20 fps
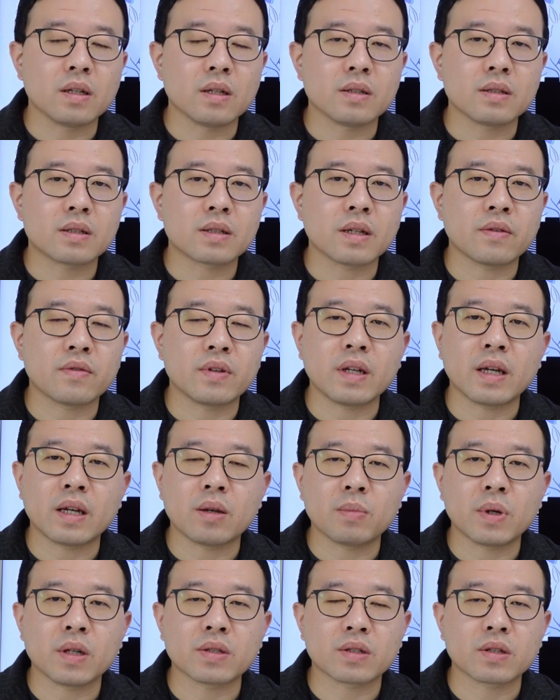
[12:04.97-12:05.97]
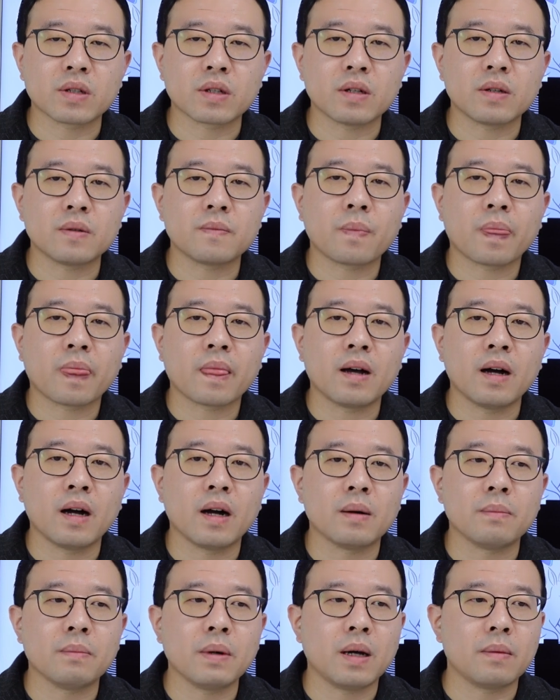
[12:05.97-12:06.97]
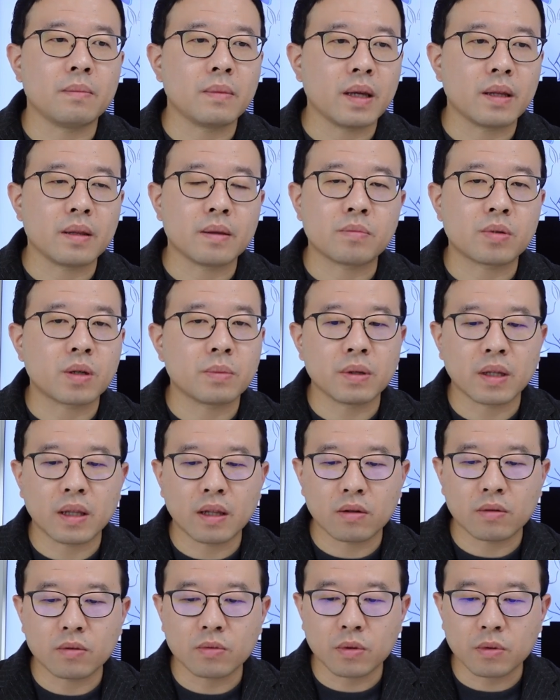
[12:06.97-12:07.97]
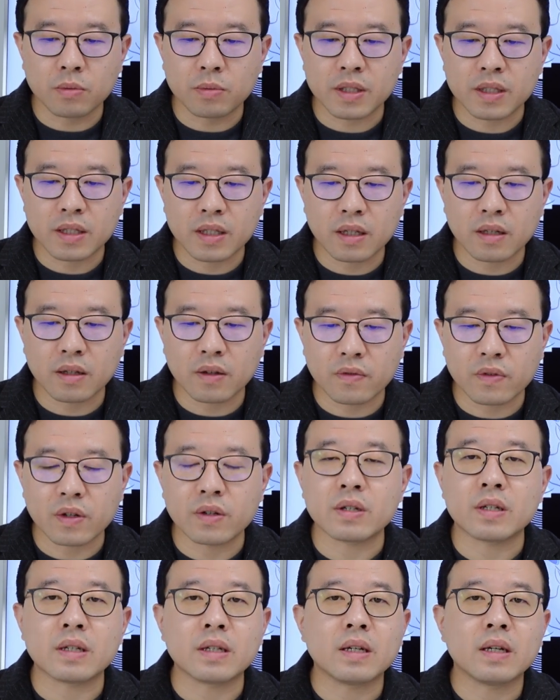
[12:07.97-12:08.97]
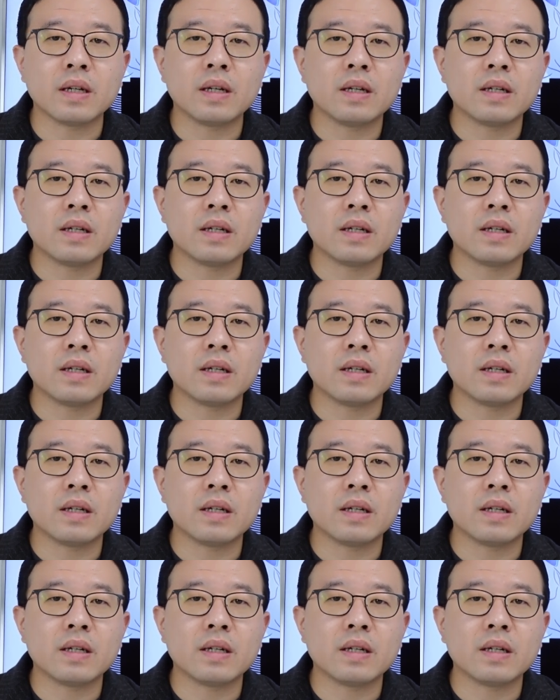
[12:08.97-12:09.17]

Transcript: 7-8 months to go, and probably we'll be seeing a very